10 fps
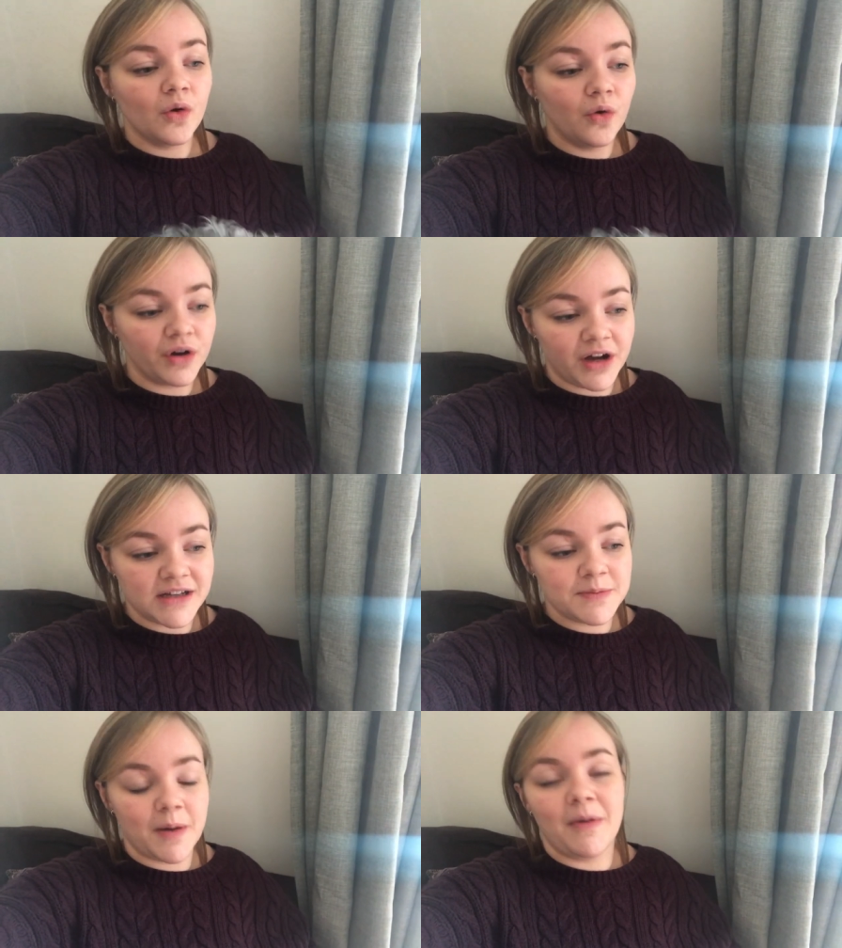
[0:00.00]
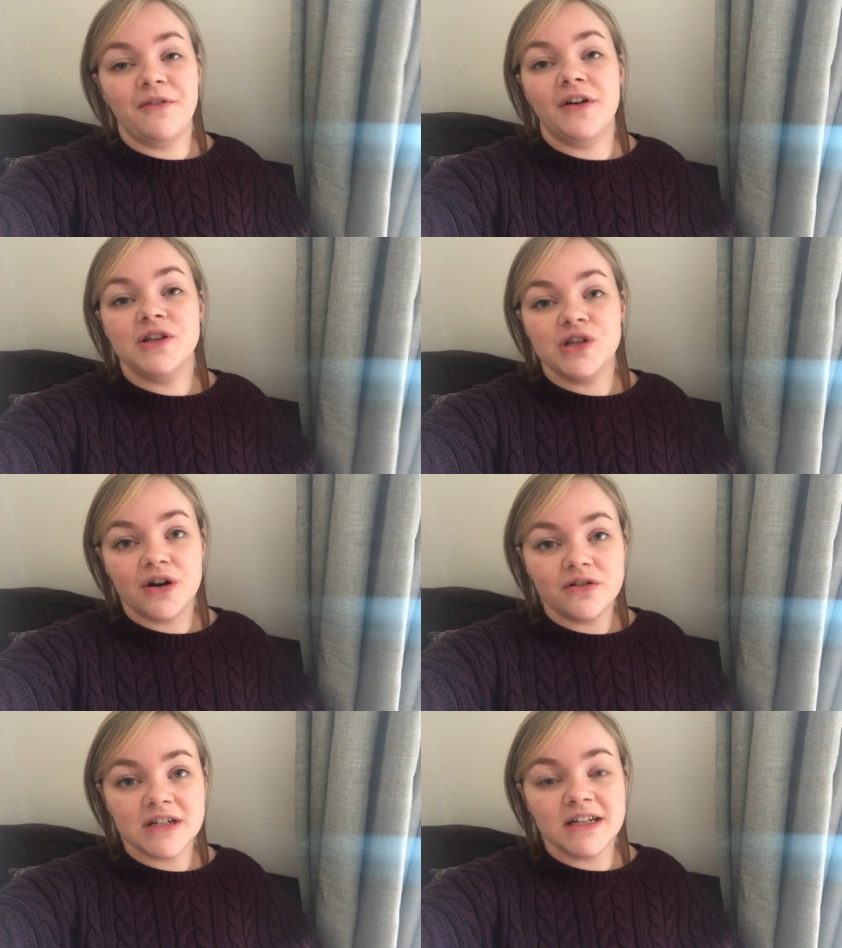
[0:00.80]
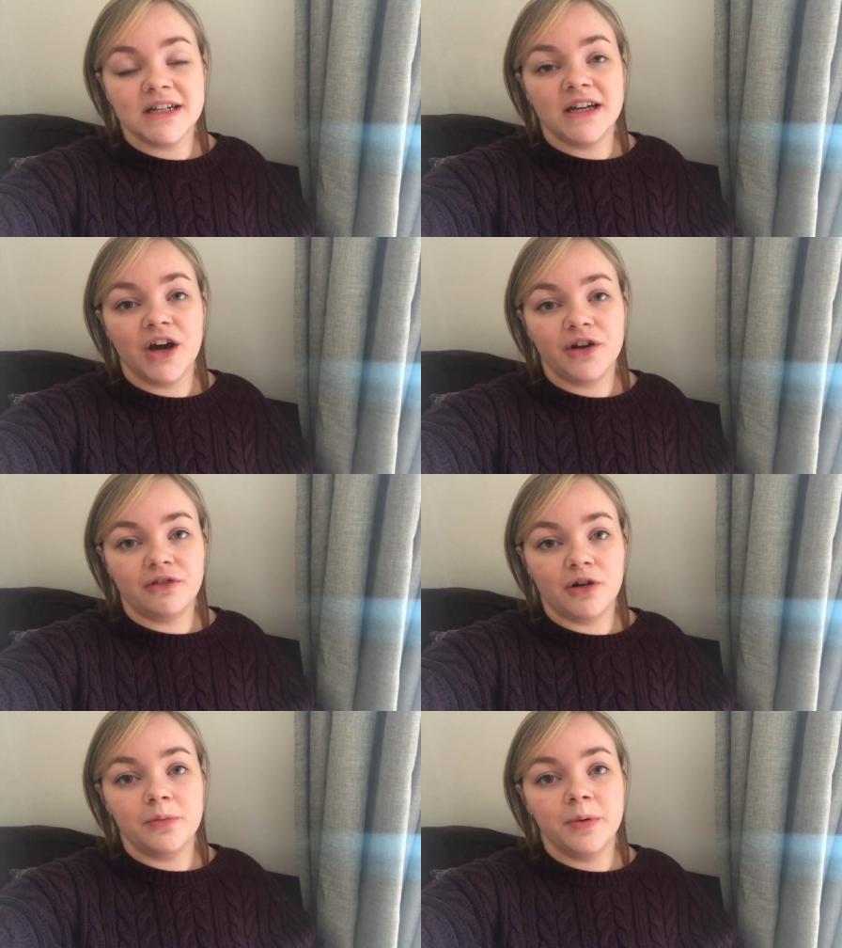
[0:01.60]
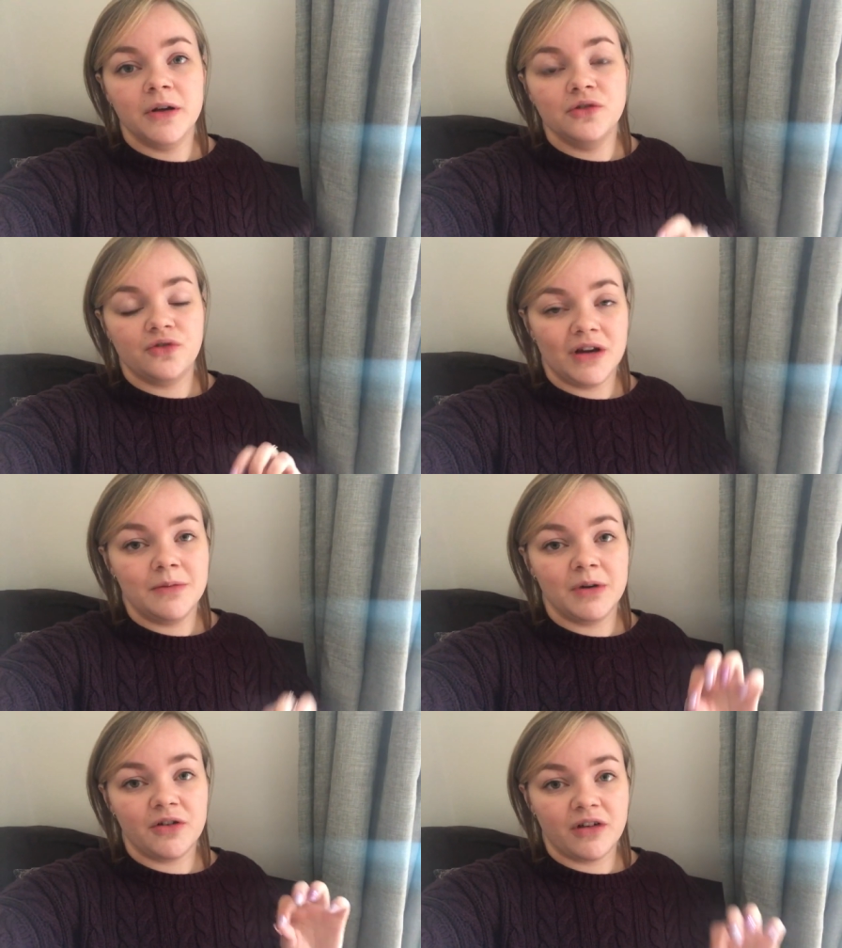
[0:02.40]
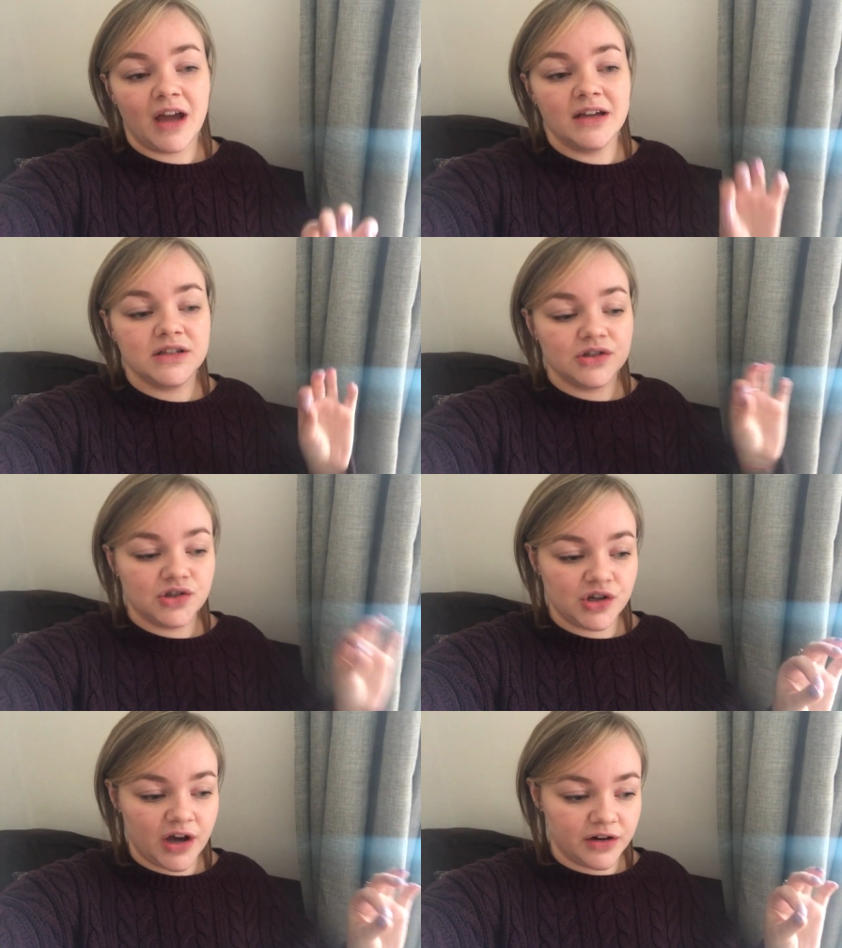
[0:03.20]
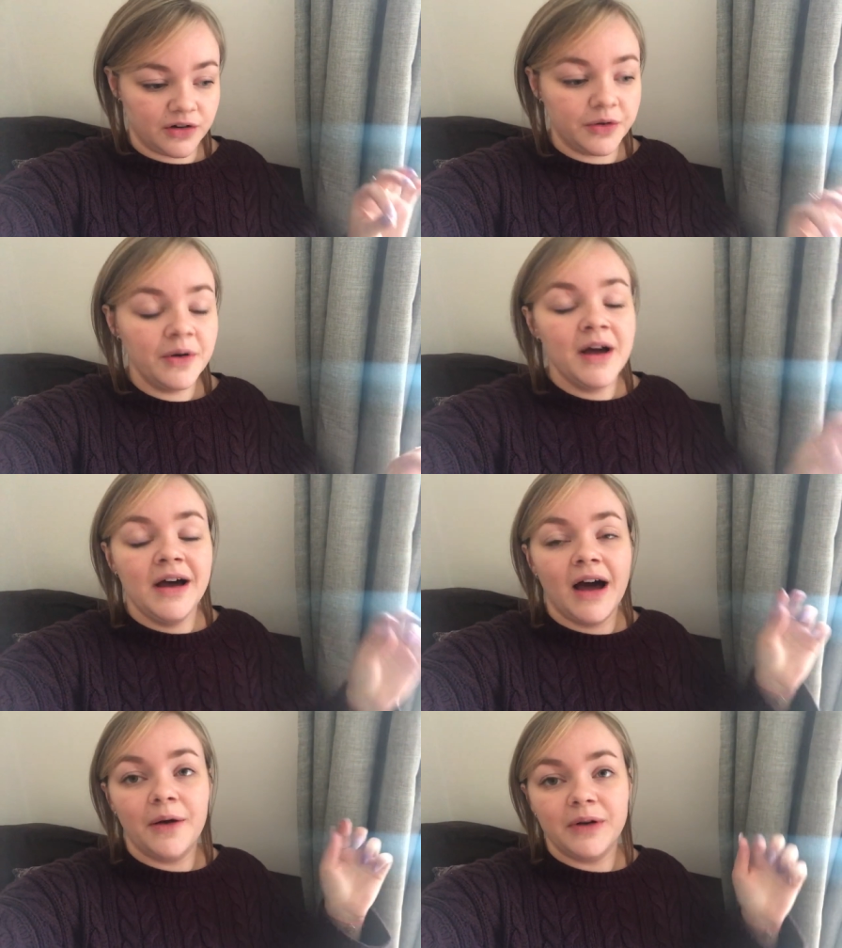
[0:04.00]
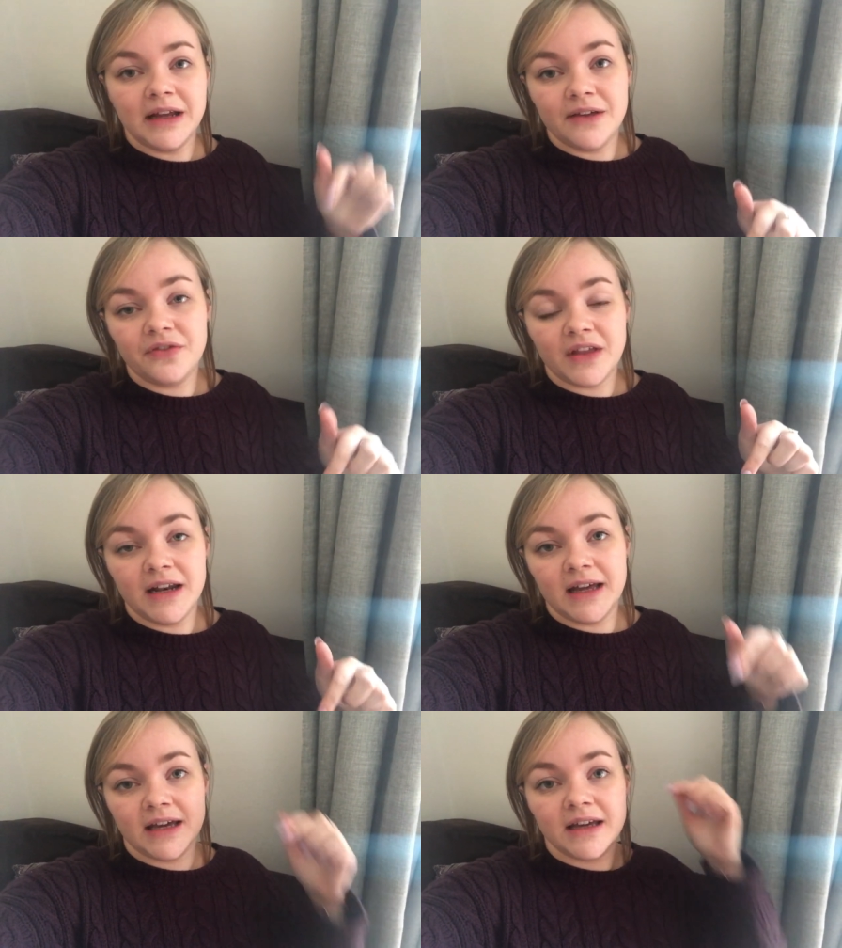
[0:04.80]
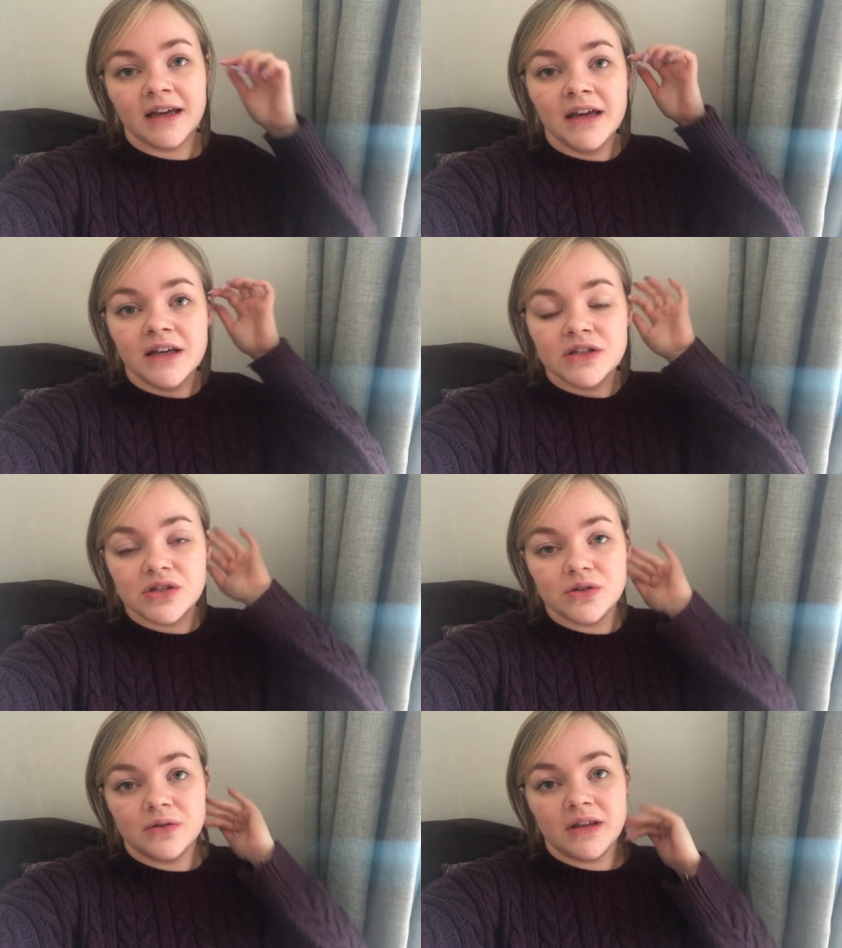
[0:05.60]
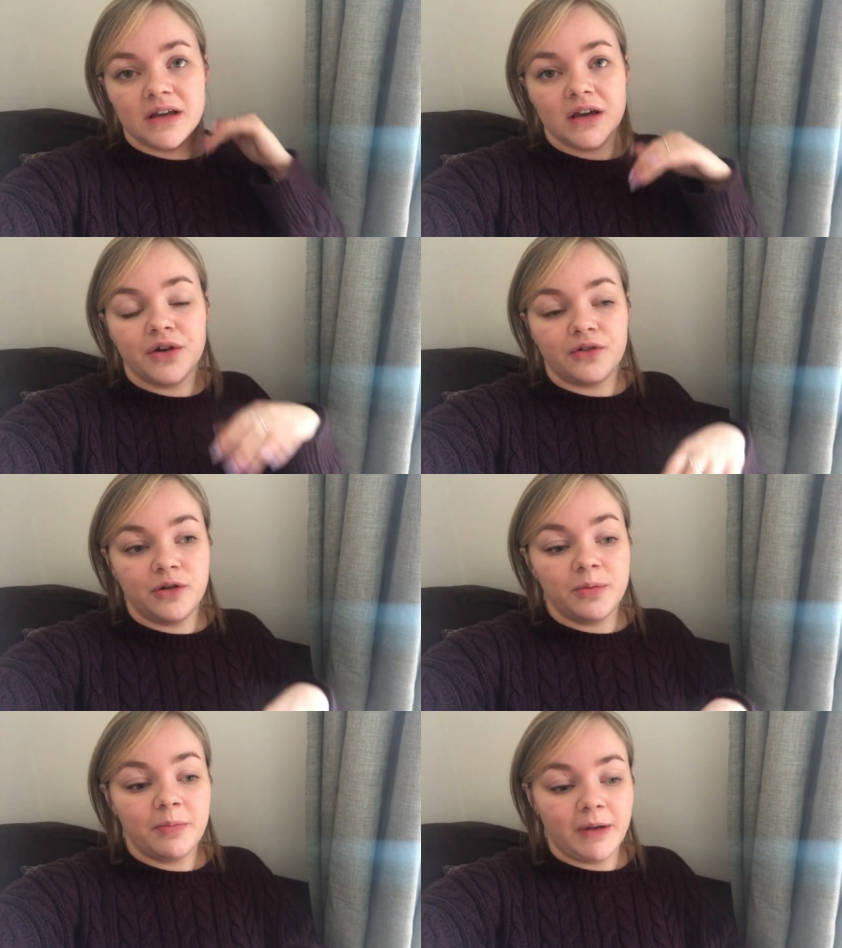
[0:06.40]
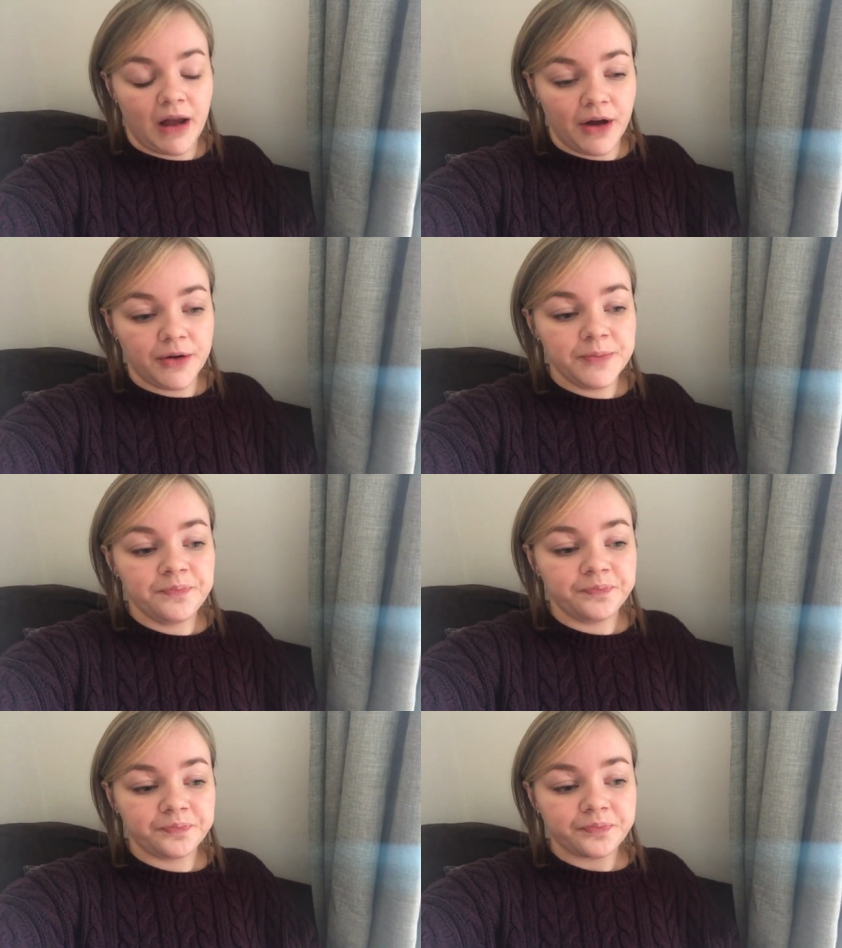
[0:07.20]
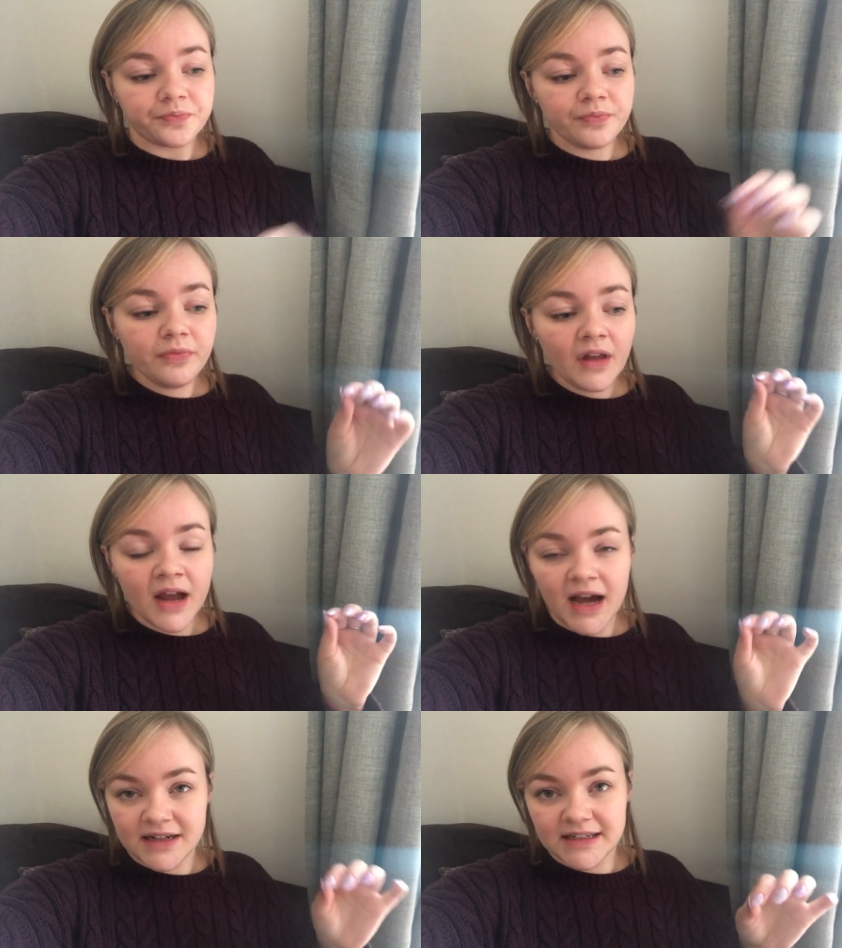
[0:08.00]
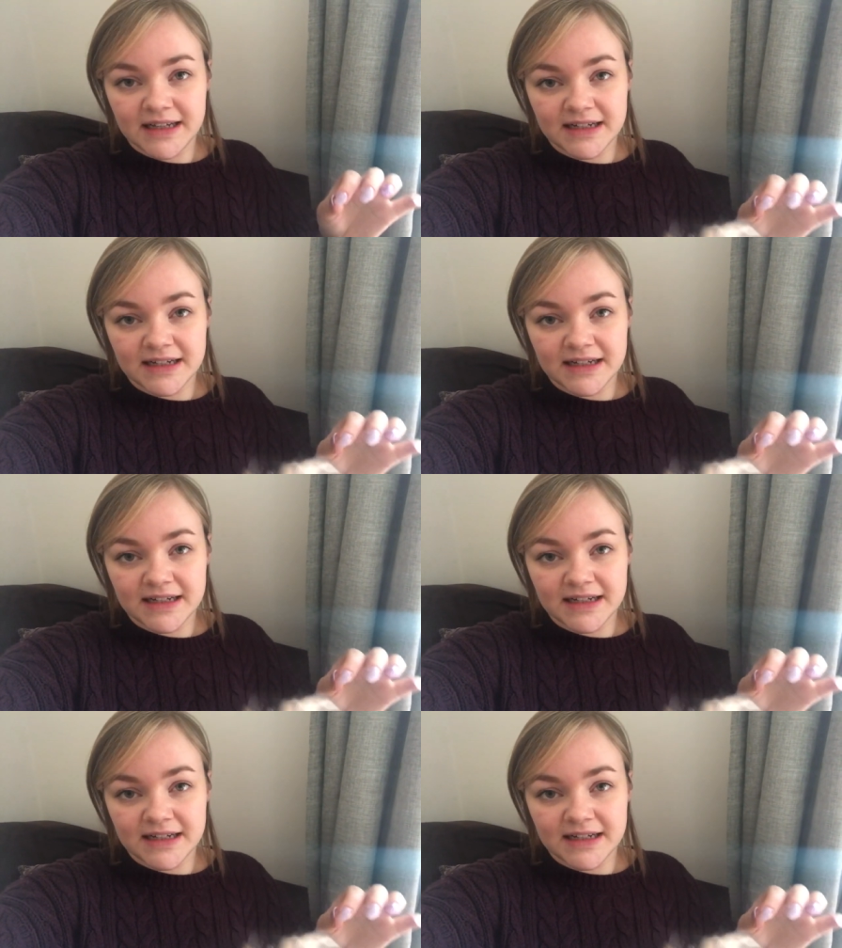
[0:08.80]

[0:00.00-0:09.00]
organised by my friend Geraldine in her group Dream Create Journal. I will leave the link to the group below and a